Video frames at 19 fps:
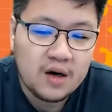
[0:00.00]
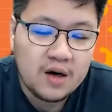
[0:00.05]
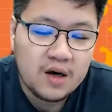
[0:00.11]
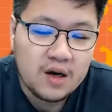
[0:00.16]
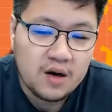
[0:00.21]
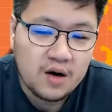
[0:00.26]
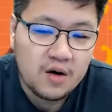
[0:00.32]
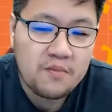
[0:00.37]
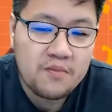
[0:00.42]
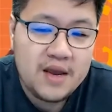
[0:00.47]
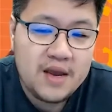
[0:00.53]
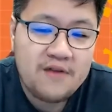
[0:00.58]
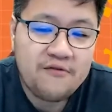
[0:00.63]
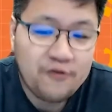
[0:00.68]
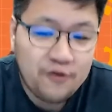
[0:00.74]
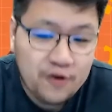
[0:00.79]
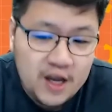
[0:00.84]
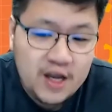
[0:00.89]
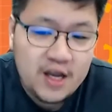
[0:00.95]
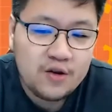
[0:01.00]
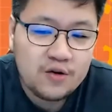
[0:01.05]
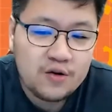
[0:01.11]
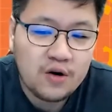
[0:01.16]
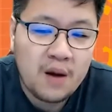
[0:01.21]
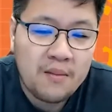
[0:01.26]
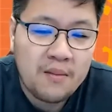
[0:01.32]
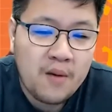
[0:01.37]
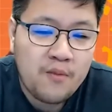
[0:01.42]
Now, be free
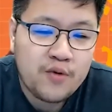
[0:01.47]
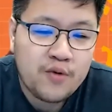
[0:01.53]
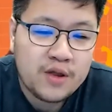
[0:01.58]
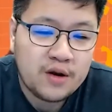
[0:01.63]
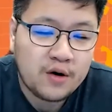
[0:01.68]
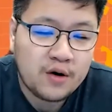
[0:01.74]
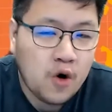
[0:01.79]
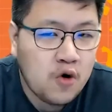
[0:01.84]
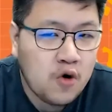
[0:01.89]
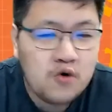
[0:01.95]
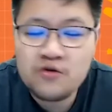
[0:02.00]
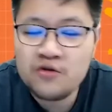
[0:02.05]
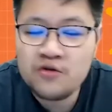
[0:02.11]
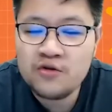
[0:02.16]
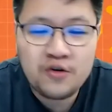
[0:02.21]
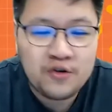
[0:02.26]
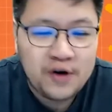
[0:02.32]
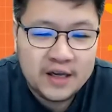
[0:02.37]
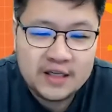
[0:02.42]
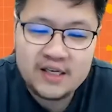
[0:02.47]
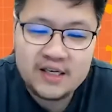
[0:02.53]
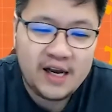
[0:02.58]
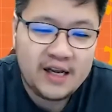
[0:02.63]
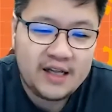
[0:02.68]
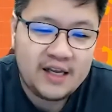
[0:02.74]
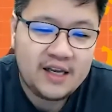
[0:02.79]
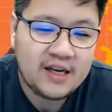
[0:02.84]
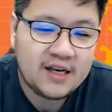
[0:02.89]
to come up with their own crazy
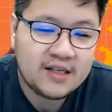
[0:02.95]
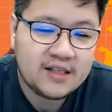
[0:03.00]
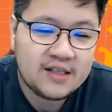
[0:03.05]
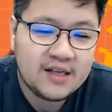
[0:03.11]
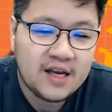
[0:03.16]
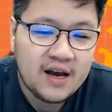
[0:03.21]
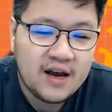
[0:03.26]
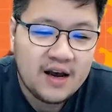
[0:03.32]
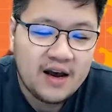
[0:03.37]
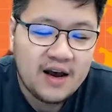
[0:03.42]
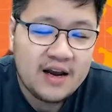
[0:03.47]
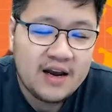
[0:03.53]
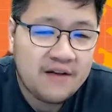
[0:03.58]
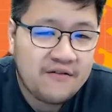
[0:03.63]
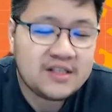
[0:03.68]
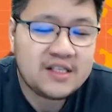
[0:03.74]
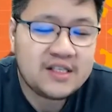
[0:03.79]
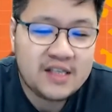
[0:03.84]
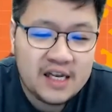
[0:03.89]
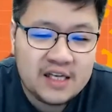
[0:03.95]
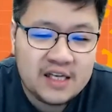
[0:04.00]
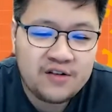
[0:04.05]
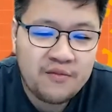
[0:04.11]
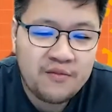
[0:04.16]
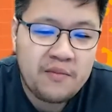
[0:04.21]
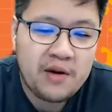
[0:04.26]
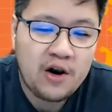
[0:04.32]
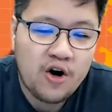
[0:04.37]
ideas and have a sense
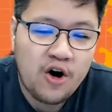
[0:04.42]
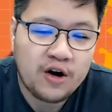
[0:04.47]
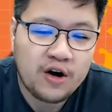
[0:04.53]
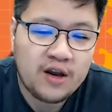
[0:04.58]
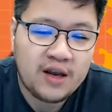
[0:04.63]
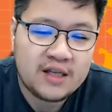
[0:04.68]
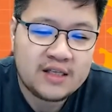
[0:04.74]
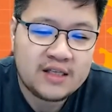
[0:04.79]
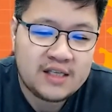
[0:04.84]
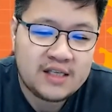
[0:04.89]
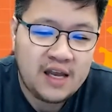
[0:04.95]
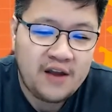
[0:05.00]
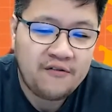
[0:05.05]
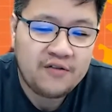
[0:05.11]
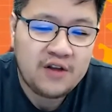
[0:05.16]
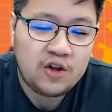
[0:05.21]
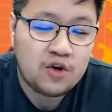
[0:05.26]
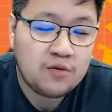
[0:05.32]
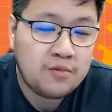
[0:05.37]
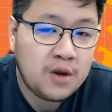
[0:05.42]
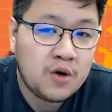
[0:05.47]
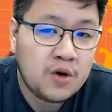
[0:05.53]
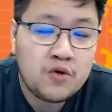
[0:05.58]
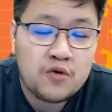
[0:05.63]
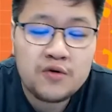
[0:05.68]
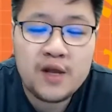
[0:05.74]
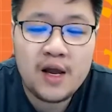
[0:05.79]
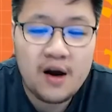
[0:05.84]
of belonging and safety to be
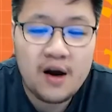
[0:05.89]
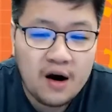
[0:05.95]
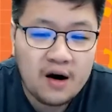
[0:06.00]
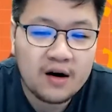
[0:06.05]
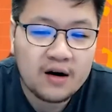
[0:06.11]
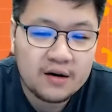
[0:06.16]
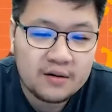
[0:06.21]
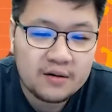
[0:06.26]
who they are.